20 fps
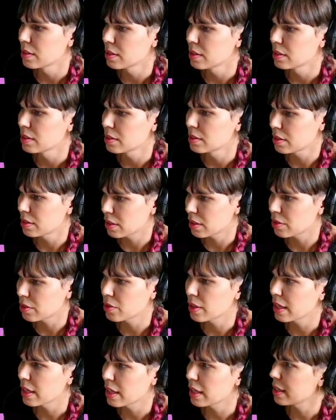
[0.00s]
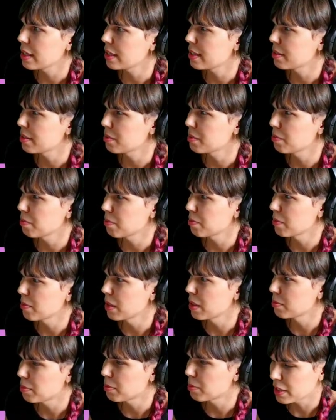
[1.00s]
So
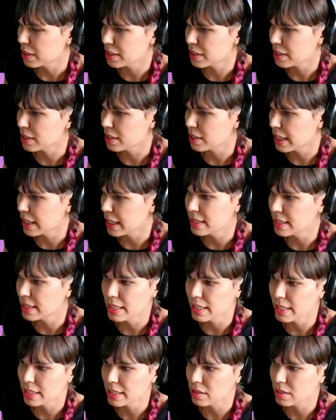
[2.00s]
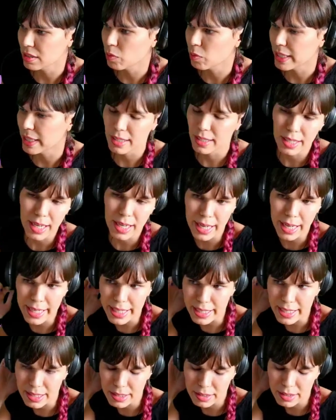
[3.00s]
Barshar said changes the width and
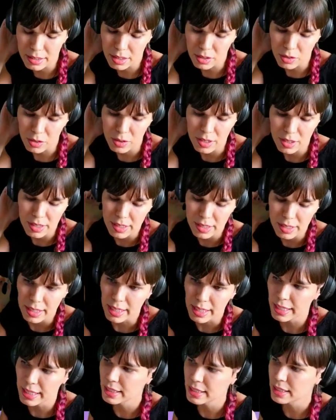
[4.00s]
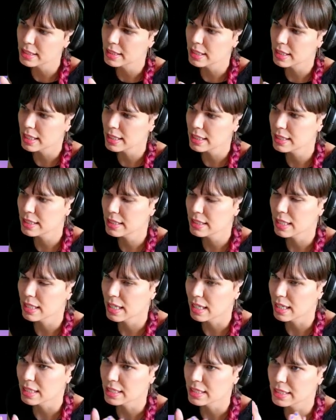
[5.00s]
height. So it does
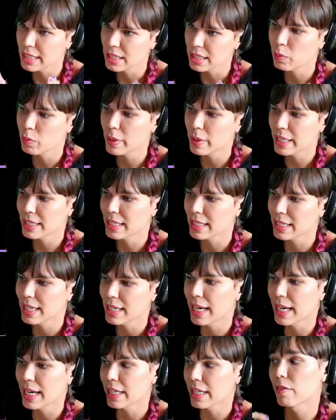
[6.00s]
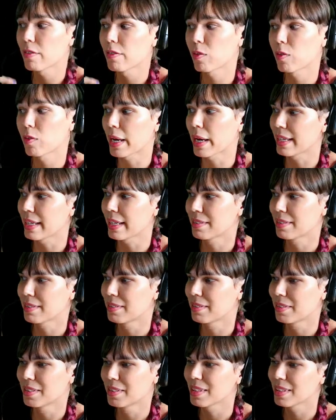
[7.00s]
set the width and height of what?
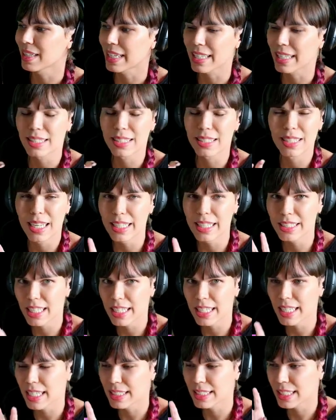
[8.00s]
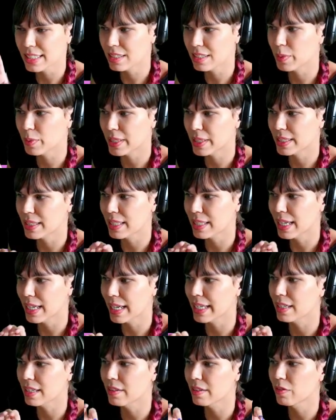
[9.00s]
Like it sets the width and
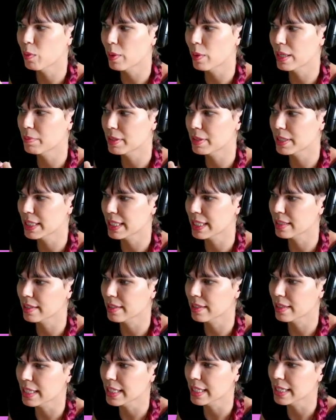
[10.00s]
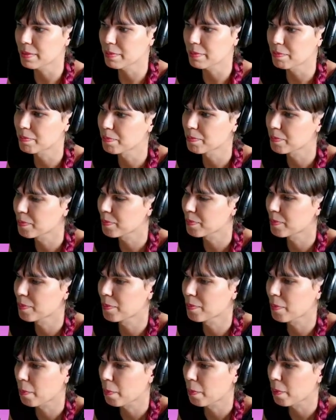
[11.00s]
height of one particular thing.
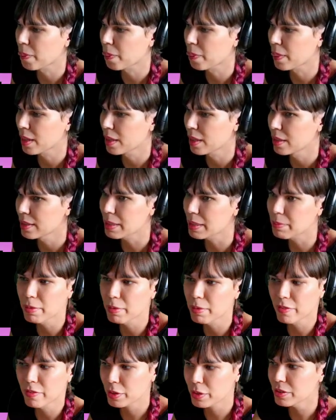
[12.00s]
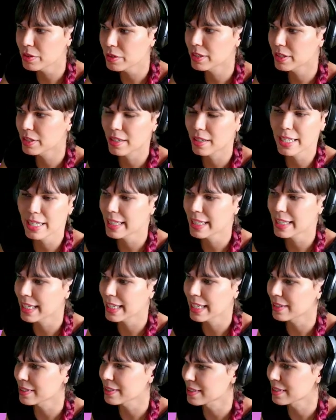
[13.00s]
Like before you start anything
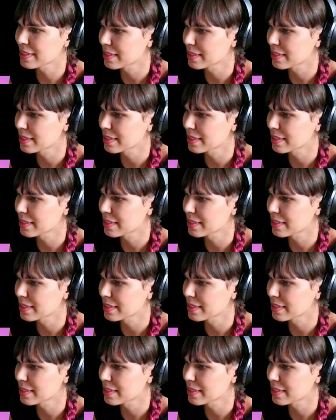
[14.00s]
else.